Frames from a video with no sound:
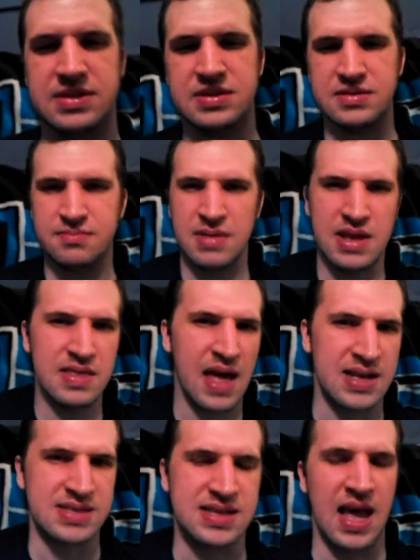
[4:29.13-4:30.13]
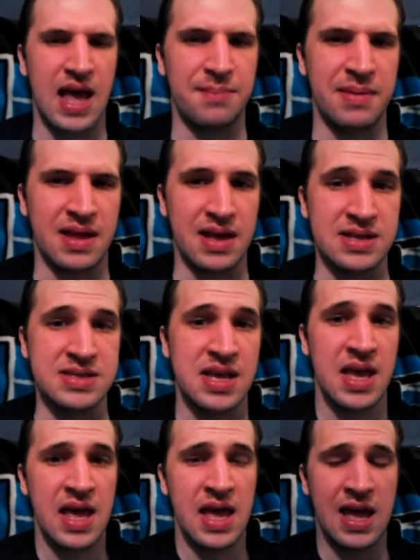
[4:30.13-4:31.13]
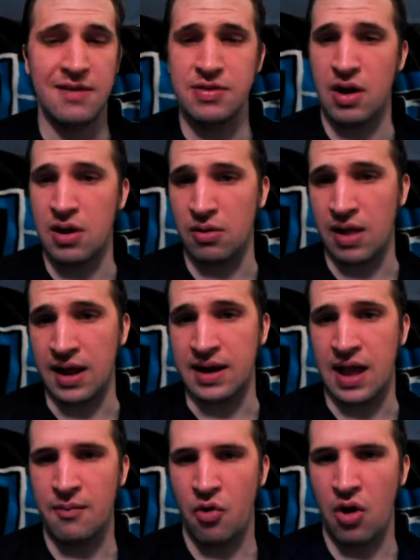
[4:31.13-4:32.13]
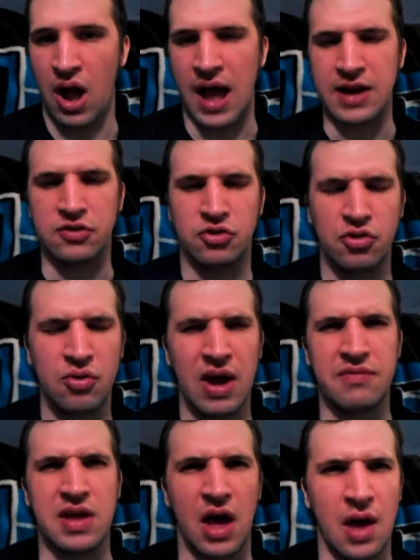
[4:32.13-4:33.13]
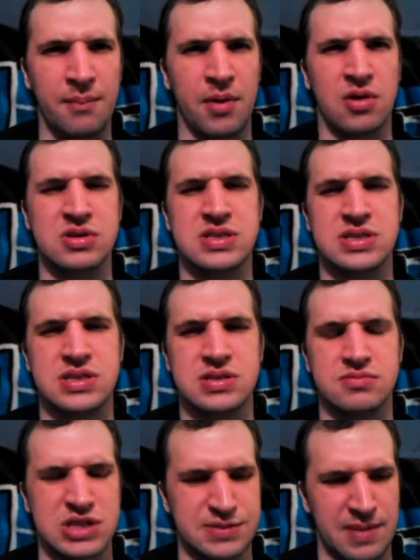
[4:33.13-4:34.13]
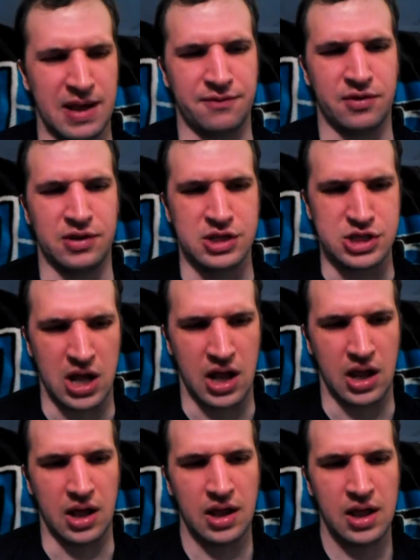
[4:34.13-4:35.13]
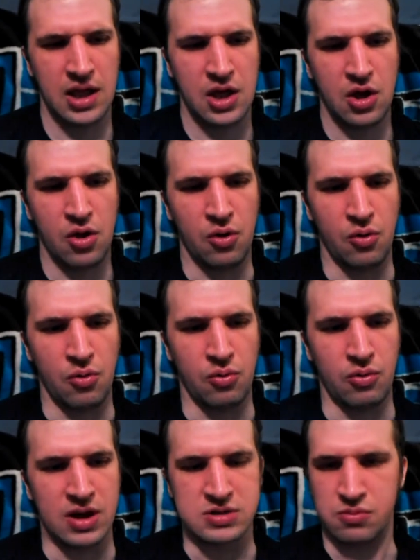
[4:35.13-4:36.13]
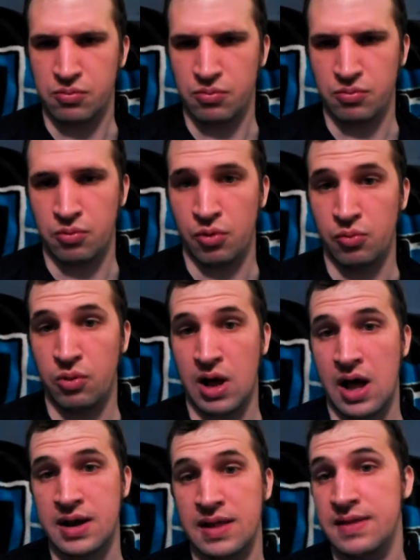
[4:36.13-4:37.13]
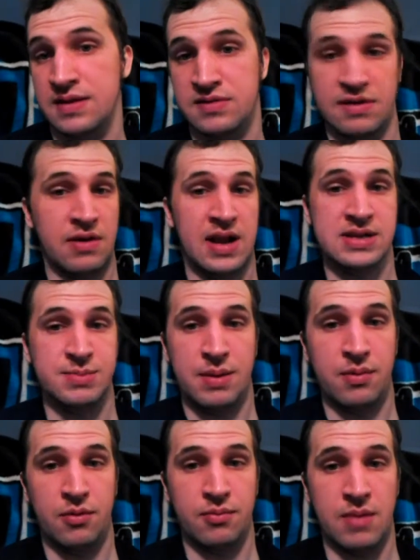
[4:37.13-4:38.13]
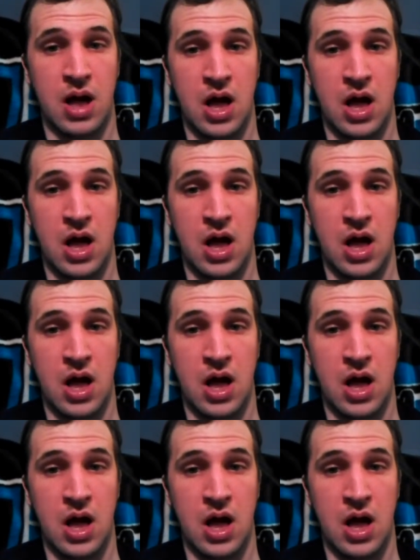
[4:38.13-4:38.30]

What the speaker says: To me, that is sad because even though I don't like Namor, I do have the utmost respect for T'Challa, who has ruled Wakanda and he's never had his people